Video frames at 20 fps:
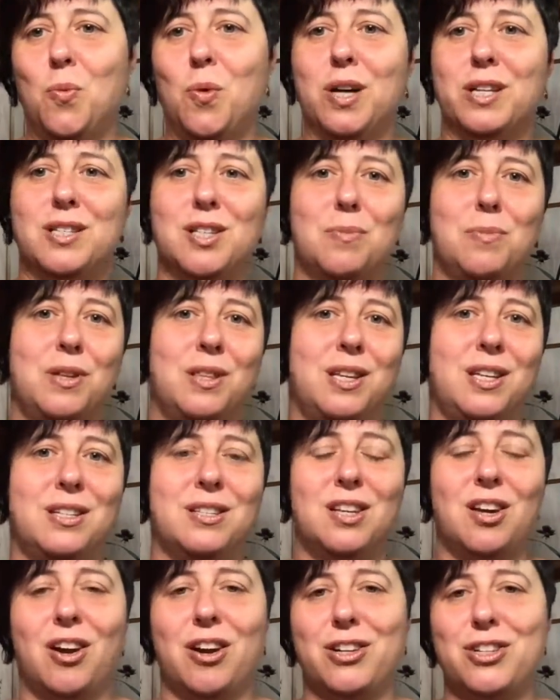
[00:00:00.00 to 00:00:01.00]
some of these
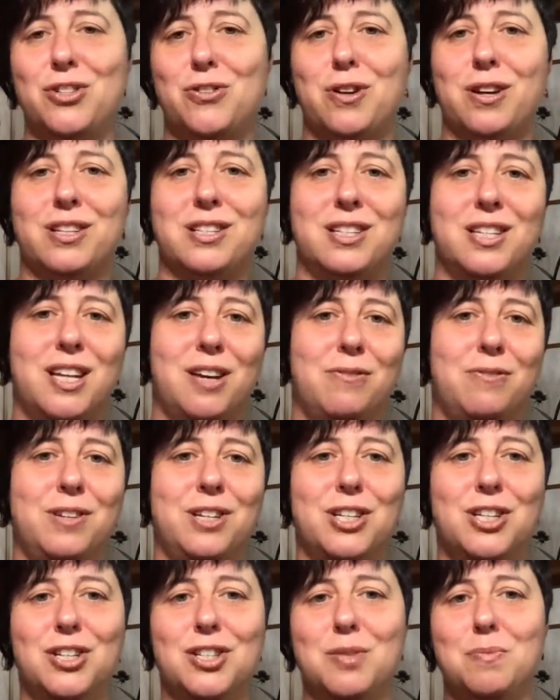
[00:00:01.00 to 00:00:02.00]
constructs and
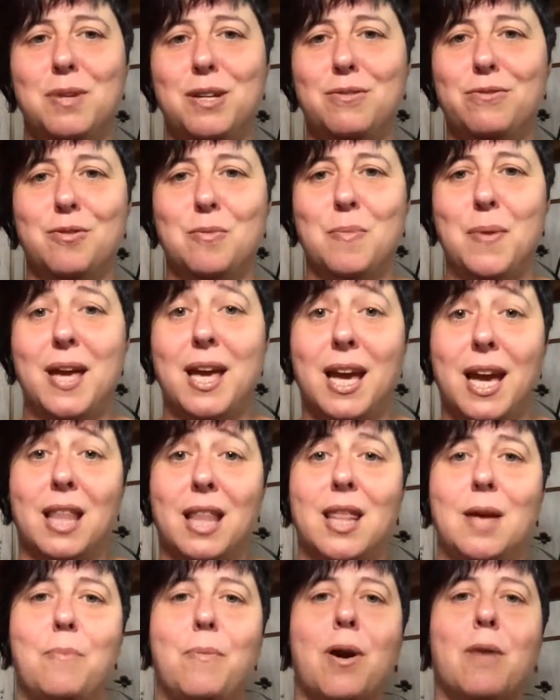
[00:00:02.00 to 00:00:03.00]
definitions mean for me. And they
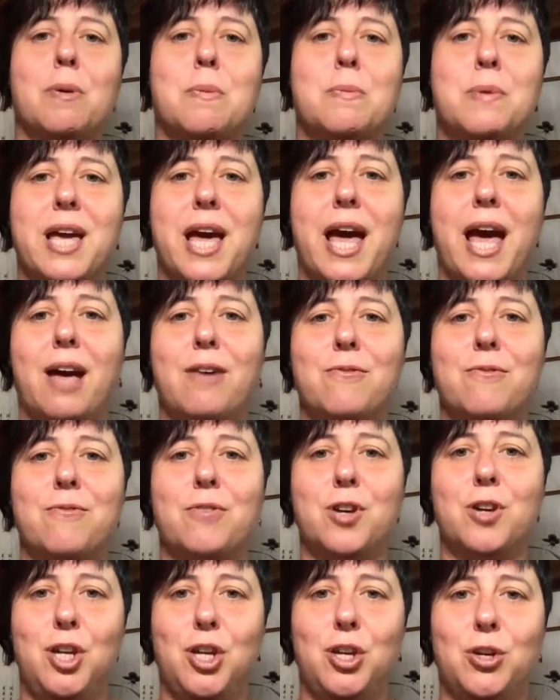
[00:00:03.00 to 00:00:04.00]
probably have for
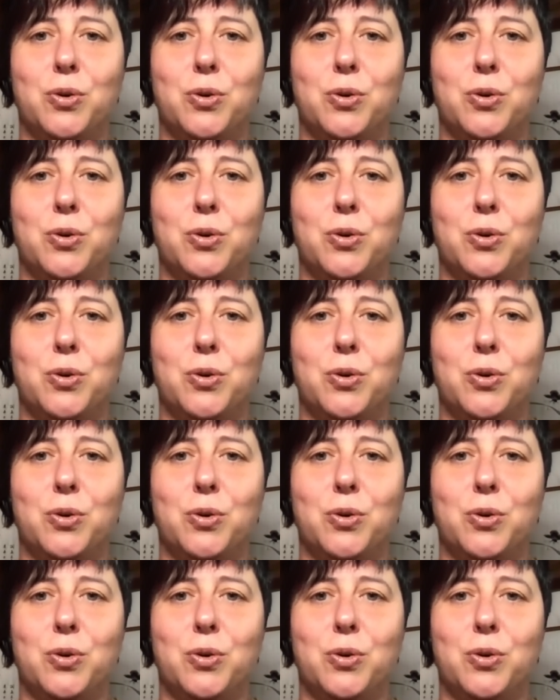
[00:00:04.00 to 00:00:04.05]
you.